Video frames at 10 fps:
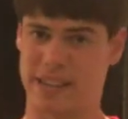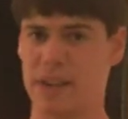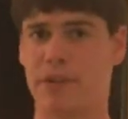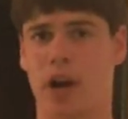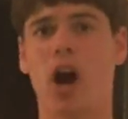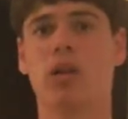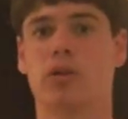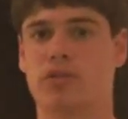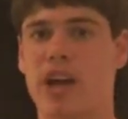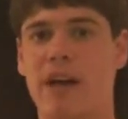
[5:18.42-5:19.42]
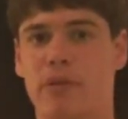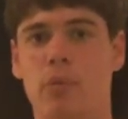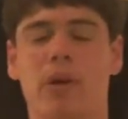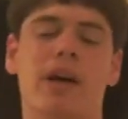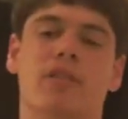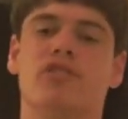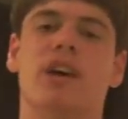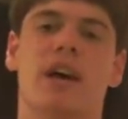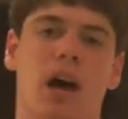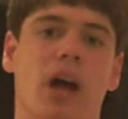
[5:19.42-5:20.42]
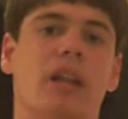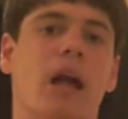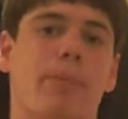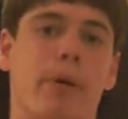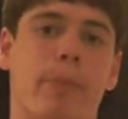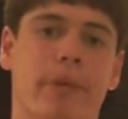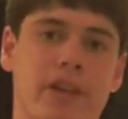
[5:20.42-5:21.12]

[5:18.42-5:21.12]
a different color to everyone else. A lot of purple